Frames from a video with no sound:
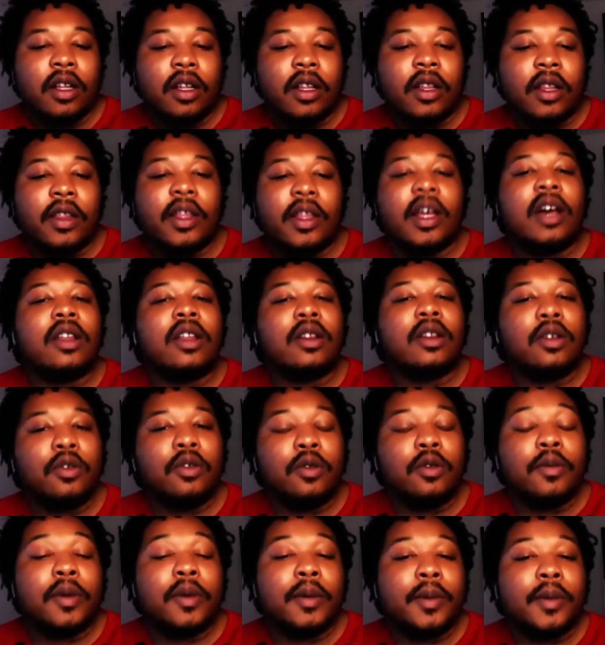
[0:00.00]
the other
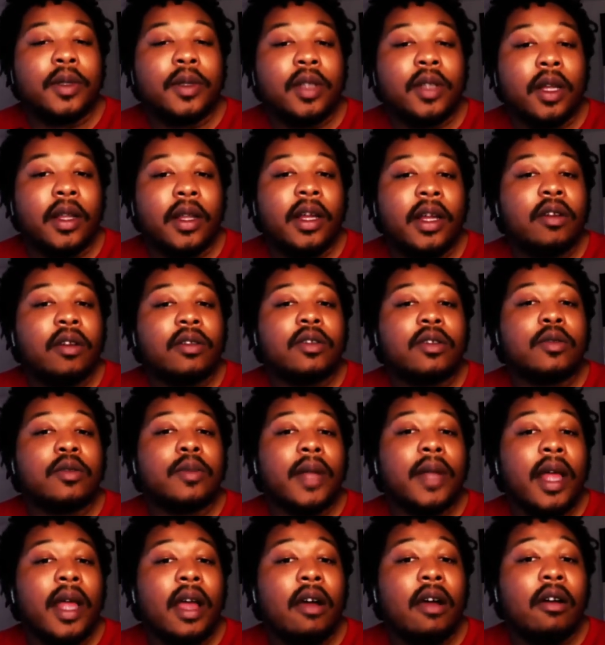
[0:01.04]
group members, are they also
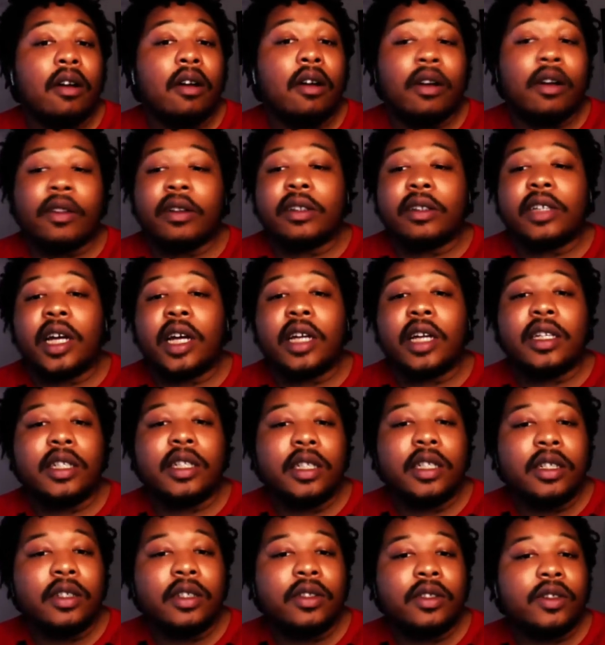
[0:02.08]
black, or are they
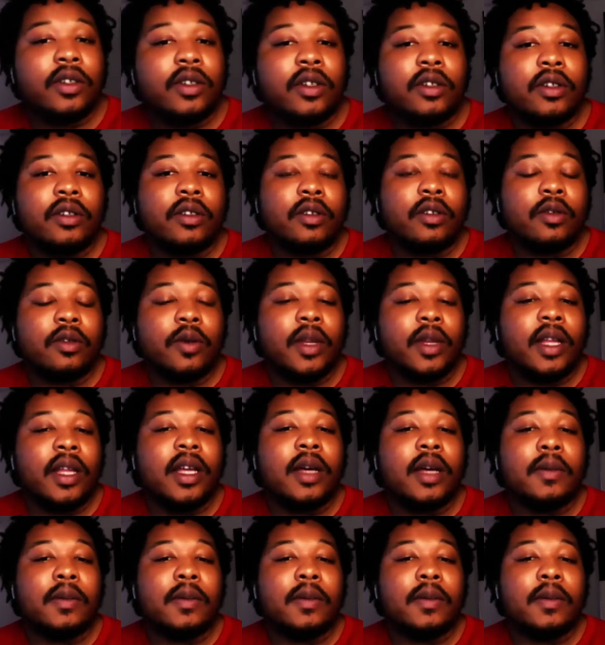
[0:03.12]
Chinese, or where they coming